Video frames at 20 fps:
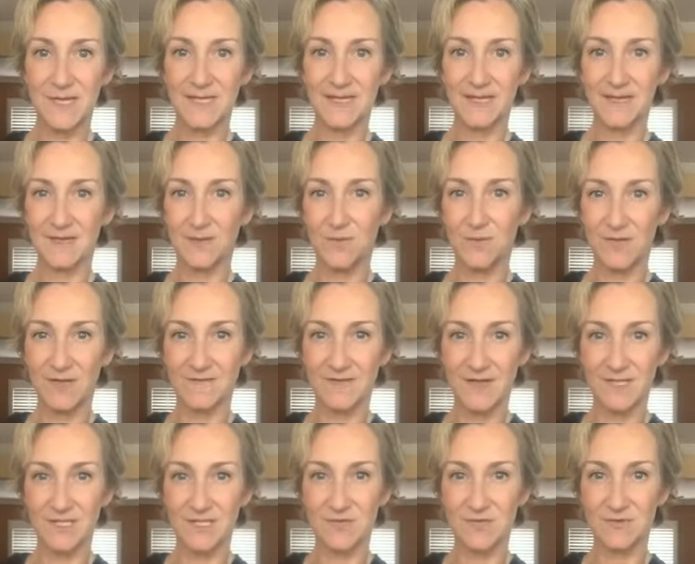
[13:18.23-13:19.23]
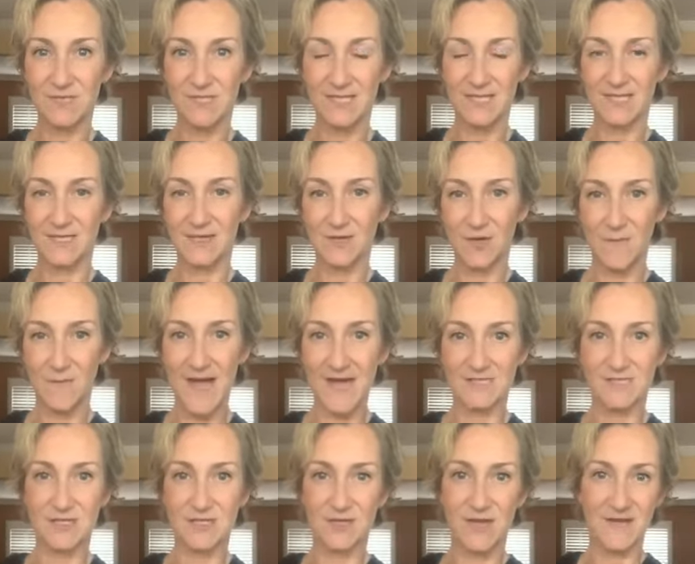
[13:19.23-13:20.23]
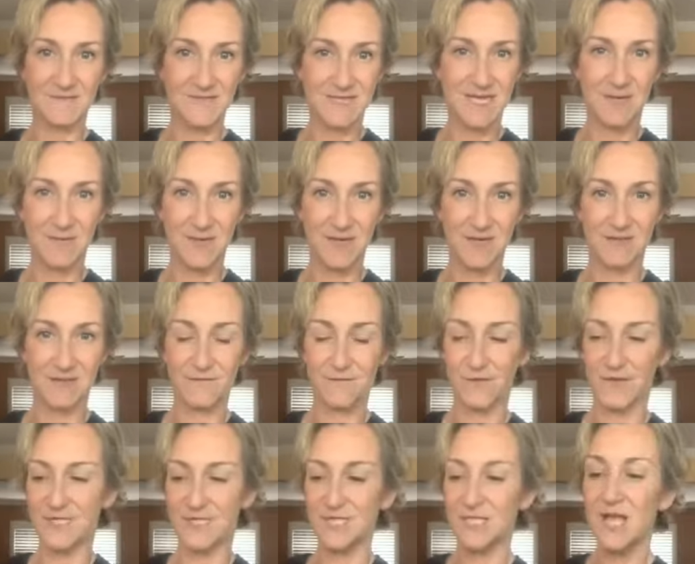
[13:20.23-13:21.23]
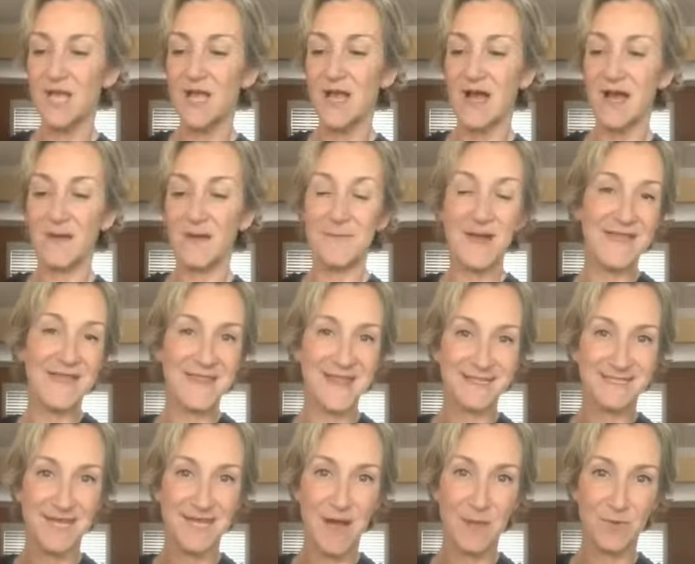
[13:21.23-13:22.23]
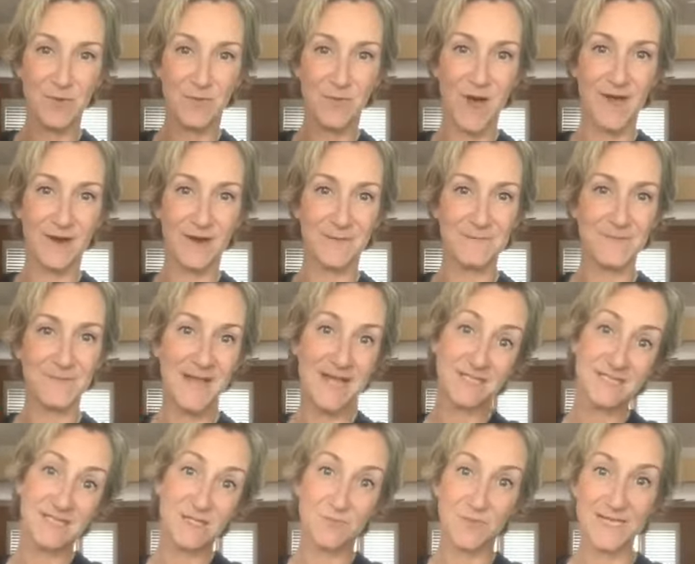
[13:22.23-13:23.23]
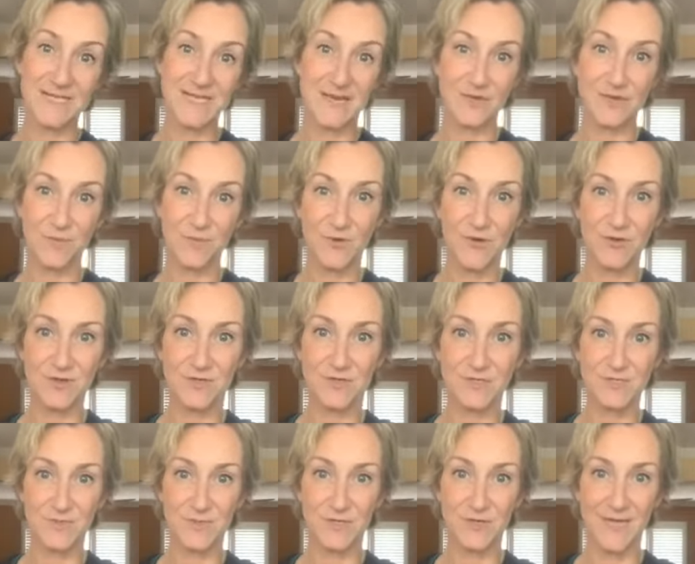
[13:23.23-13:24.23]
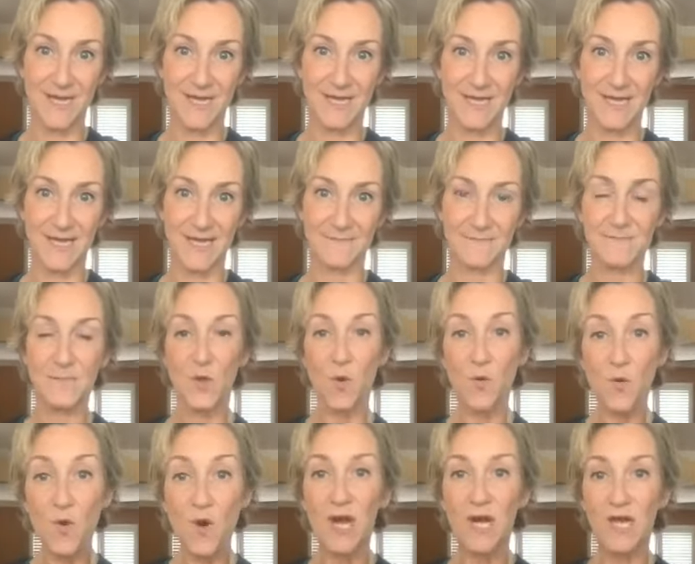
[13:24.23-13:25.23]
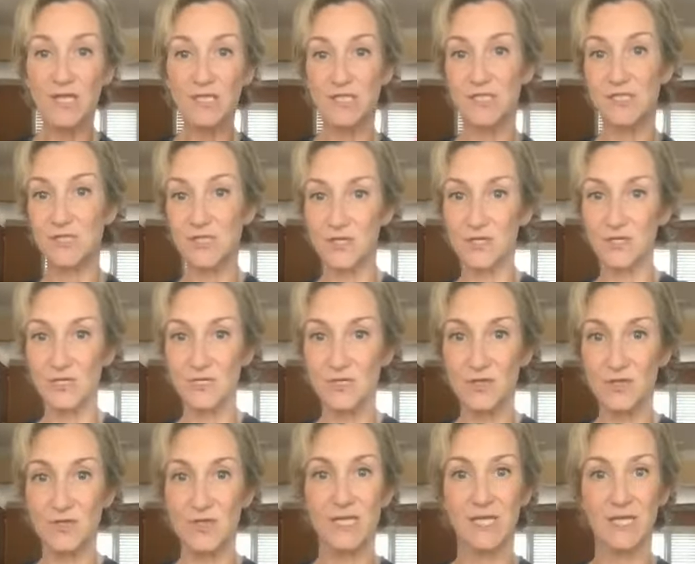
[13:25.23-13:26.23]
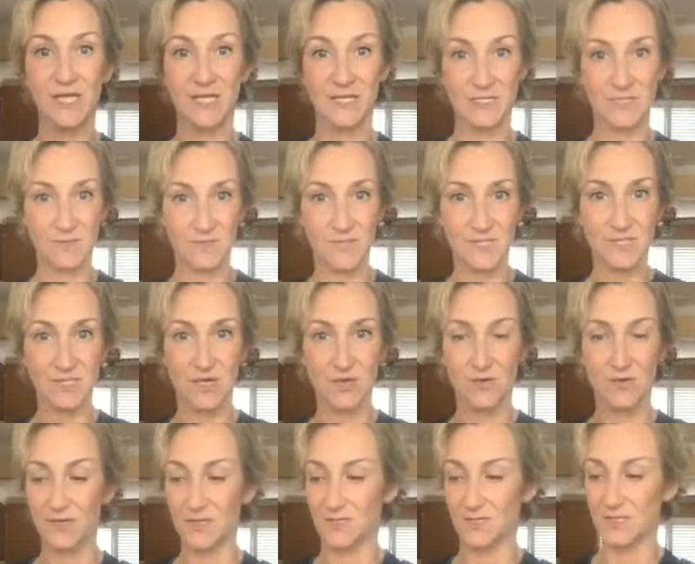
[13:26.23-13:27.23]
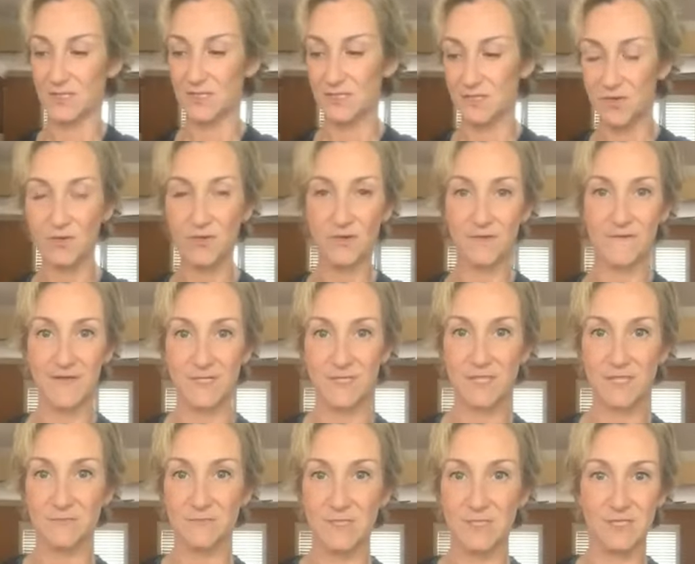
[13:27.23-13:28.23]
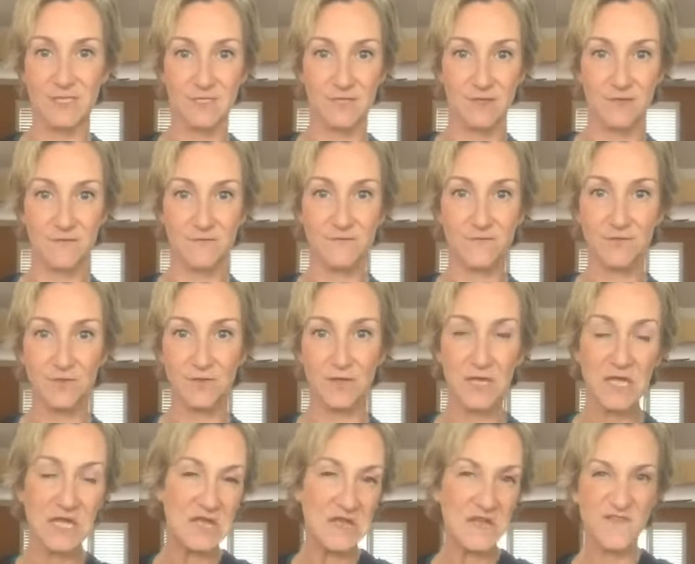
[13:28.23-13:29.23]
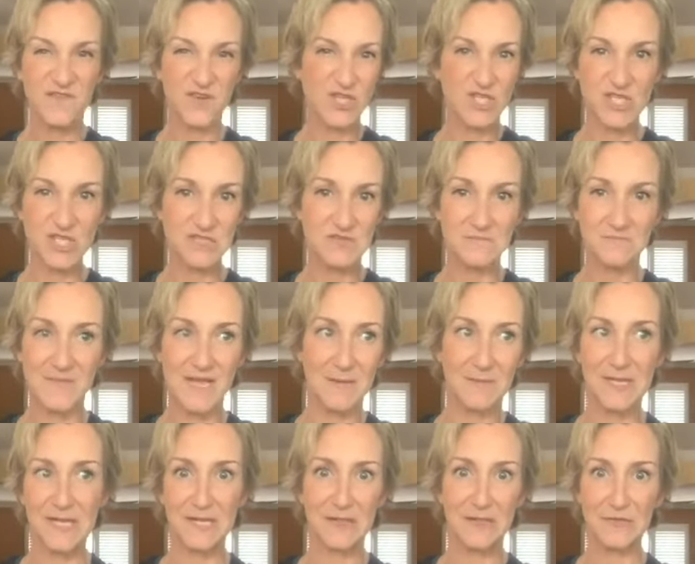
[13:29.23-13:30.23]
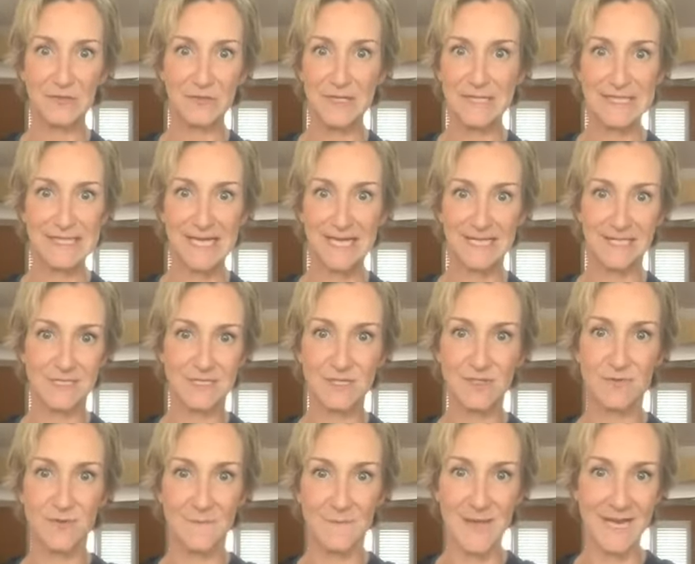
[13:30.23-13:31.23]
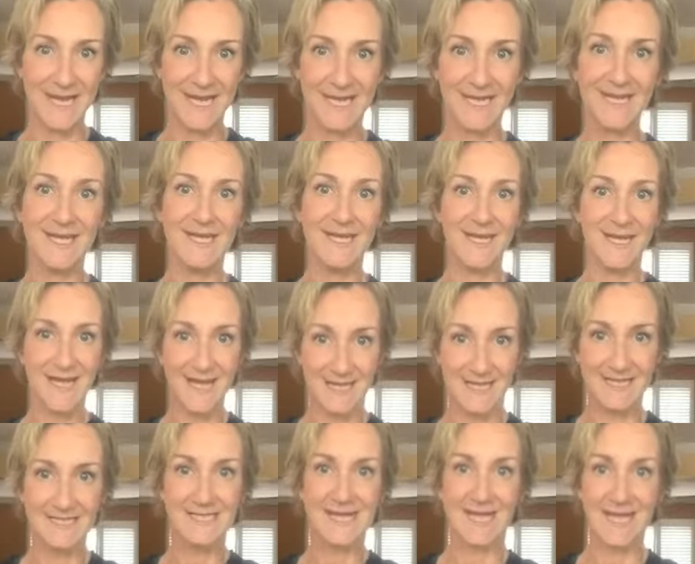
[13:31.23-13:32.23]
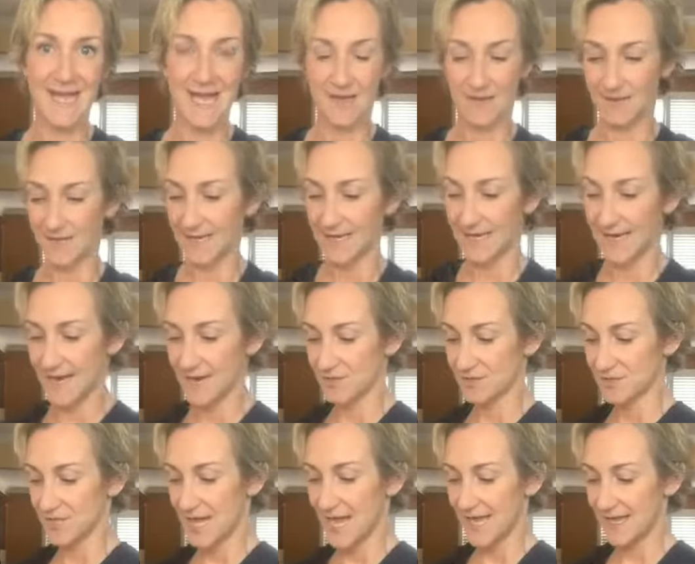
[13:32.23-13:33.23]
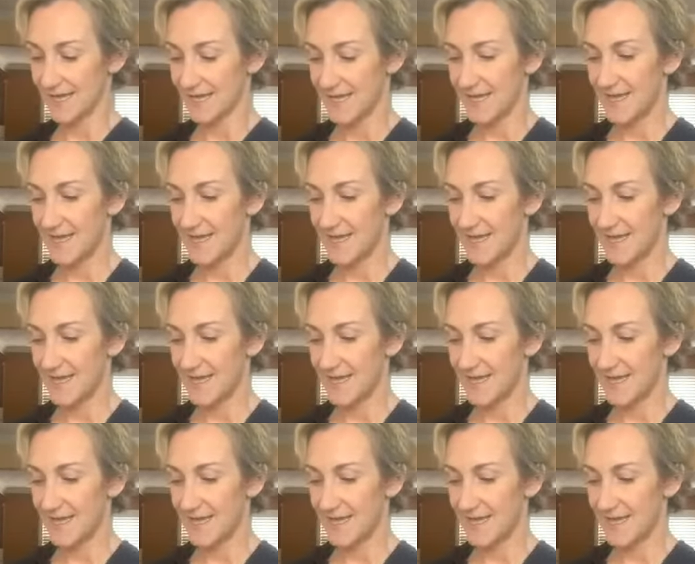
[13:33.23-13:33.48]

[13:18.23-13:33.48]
it will eventually go bad, so you have to keep it in the fridge. And then top with water and spray down your produce when you get it in. Or just turn this whole thing into a soak and soak your vegetables and your fruit for maybe 30 seconds to a minute, and then take out and let it air dry.